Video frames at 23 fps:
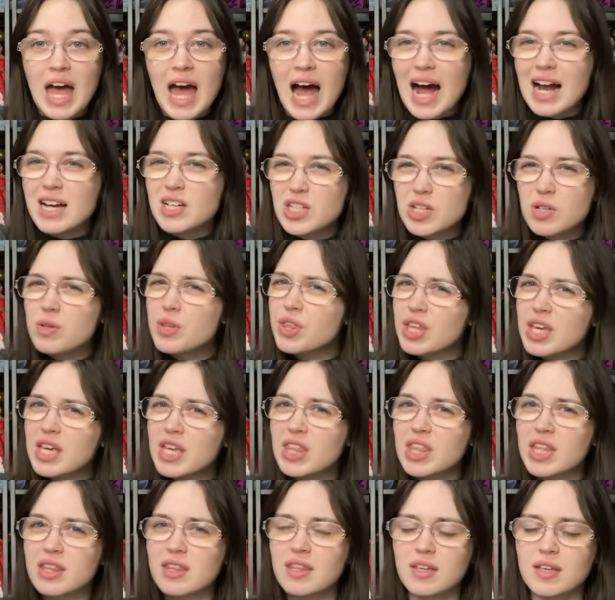I do think
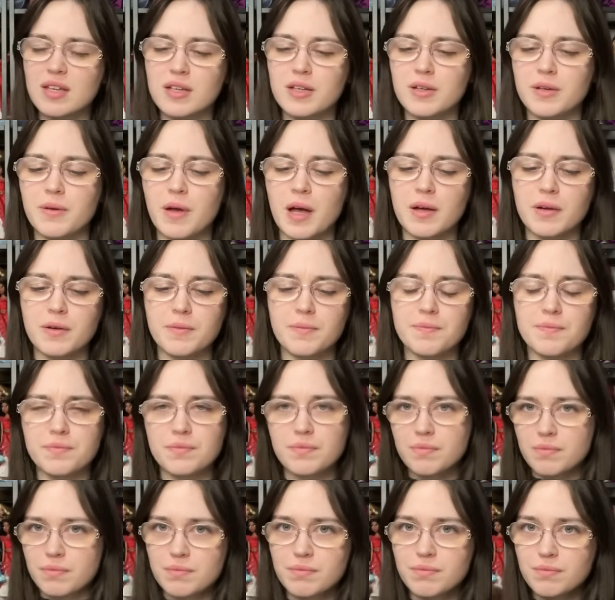that the um,
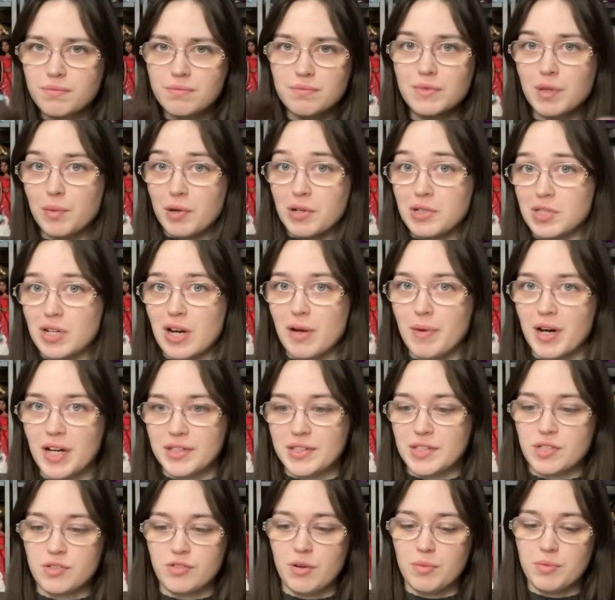the person I bought
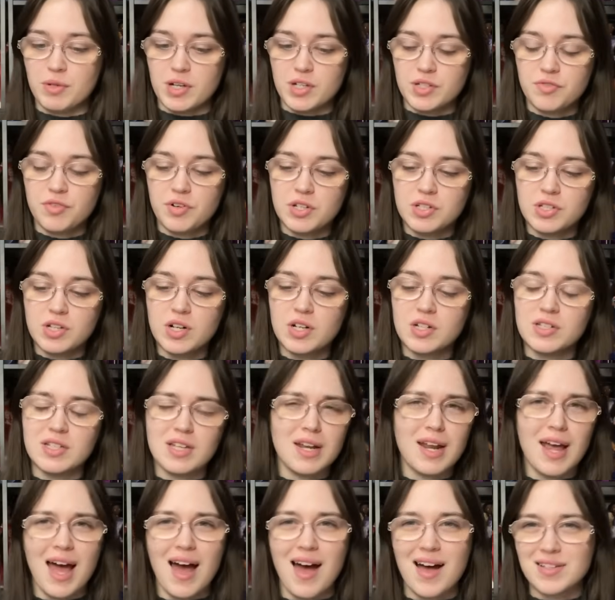this from, Dolls for Dessert, did
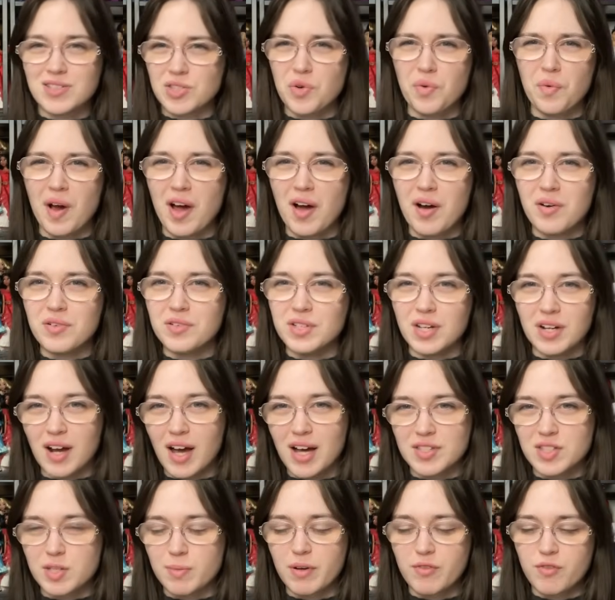ask around and
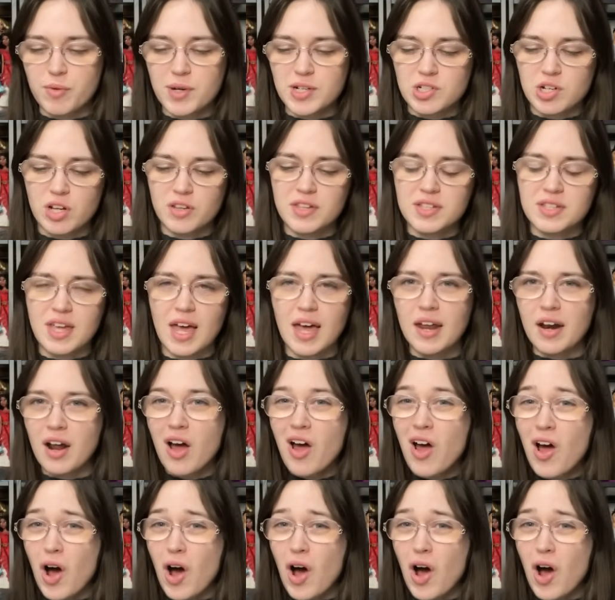got some information on this head.